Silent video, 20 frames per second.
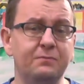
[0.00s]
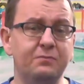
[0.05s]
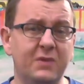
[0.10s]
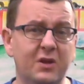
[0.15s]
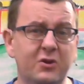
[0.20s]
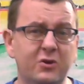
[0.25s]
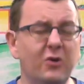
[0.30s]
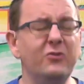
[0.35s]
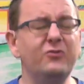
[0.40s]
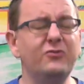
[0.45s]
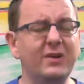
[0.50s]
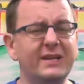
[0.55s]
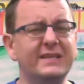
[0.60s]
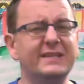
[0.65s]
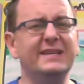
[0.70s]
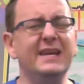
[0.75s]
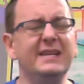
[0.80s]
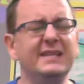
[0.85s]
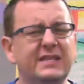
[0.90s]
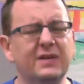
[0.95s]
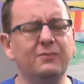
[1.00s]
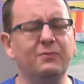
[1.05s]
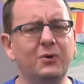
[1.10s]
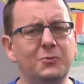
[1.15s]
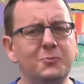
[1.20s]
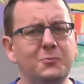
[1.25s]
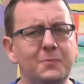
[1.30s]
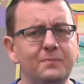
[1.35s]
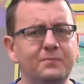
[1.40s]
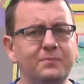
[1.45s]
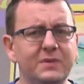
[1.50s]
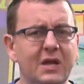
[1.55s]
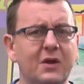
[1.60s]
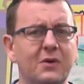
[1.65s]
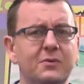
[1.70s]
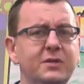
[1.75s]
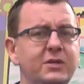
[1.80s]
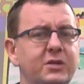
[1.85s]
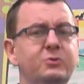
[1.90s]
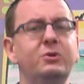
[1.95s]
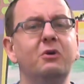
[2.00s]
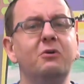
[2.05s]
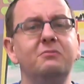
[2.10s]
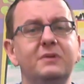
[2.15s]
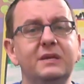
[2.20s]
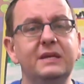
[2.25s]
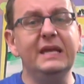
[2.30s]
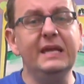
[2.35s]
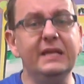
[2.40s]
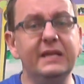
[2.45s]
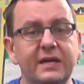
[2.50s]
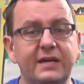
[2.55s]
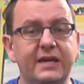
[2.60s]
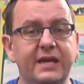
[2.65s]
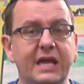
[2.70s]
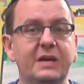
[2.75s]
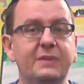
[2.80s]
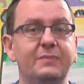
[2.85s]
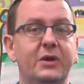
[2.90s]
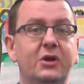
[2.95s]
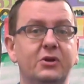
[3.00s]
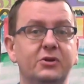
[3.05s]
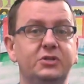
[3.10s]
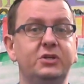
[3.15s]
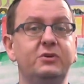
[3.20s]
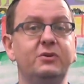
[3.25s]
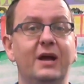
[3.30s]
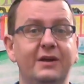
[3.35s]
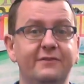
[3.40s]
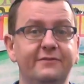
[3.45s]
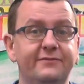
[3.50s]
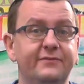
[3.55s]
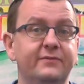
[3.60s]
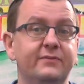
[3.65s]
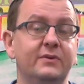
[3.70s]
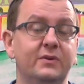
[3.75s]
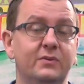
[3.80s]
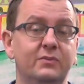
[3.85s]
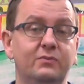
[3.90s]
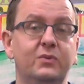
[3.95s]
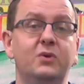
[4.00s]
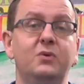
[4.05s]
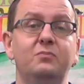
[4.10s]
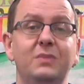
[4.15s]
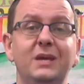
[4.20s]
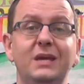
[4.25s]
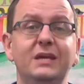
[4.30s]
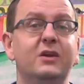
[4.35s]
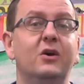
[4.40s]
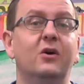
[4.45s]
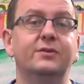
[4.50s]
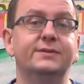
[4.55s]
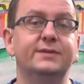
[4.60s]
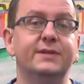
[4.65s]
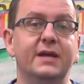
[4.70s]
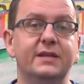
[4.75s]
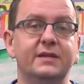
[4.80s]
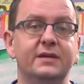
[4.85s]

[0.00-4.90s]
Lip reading: And God tried to say to them, well, you don't need a king because you have, well, me, God said.